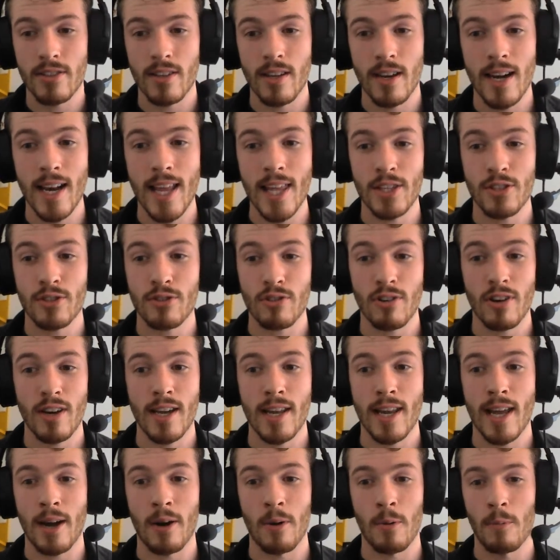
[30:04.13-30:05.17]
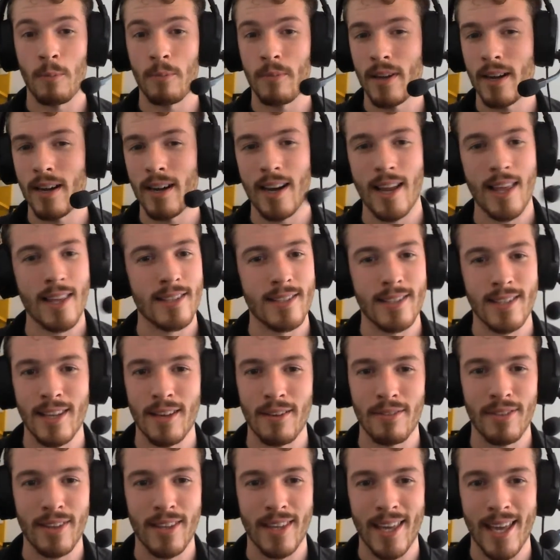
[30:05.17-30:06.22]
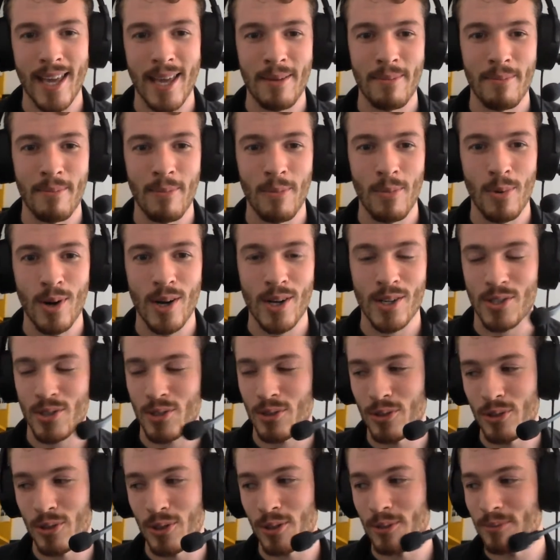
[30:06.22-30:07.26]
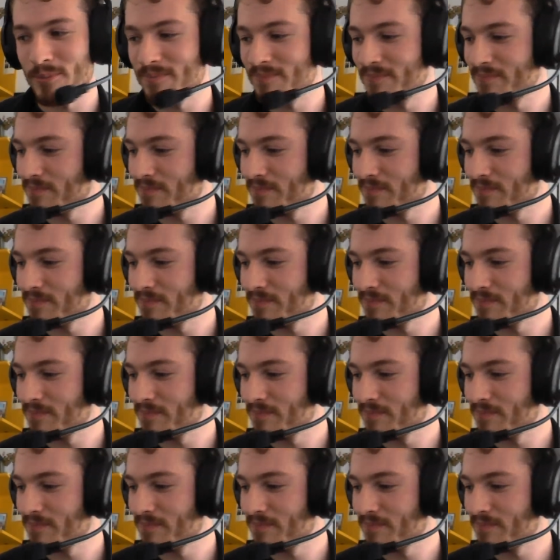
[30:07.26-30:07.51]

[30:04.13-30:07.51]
So let's try it out. Let's see if the game works or not.